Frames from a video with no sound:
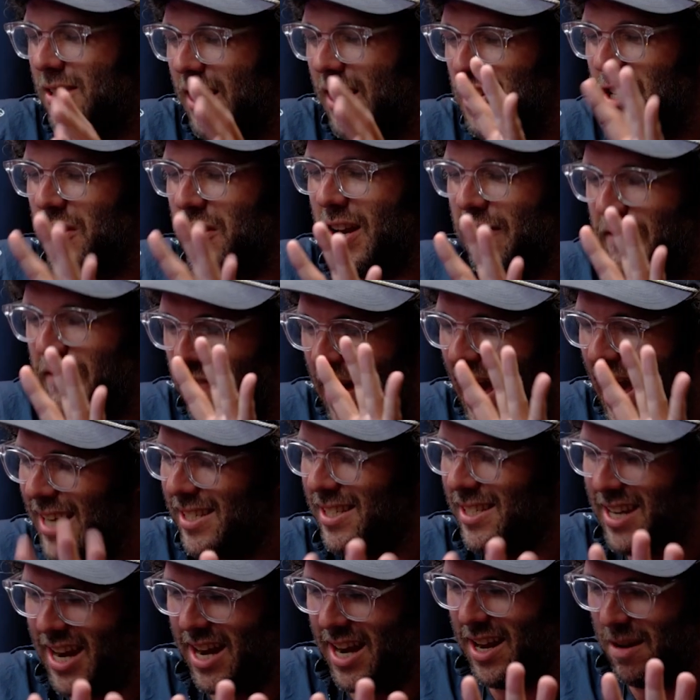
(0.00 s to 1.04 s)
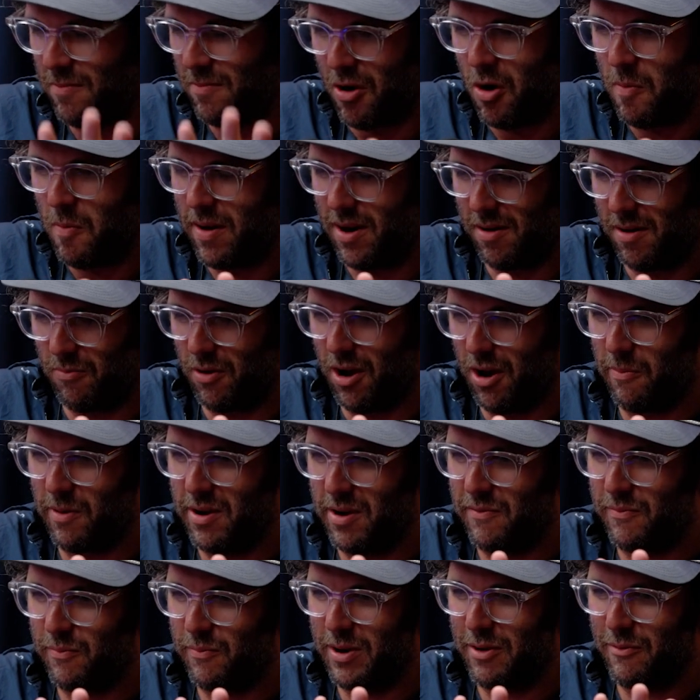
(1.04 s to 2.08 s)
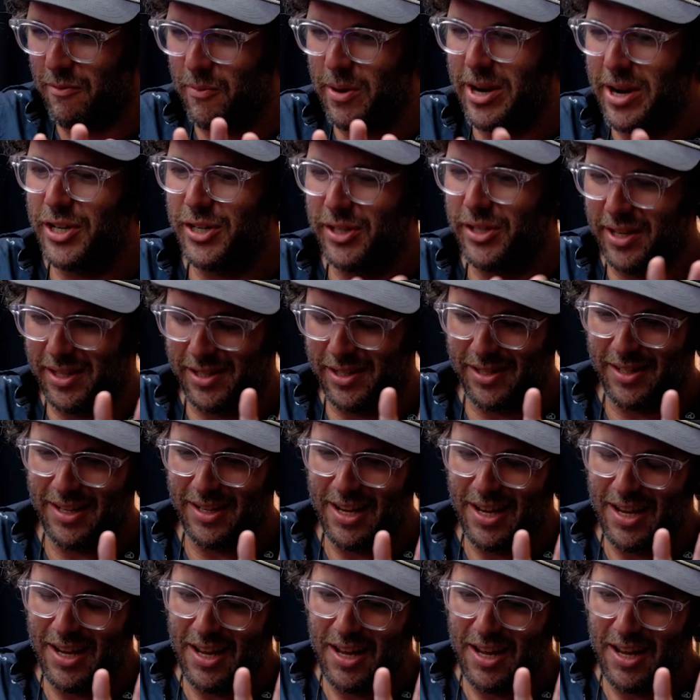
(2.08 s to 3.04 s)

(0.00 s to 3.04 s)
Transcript: such a fascinating moment where we've reached this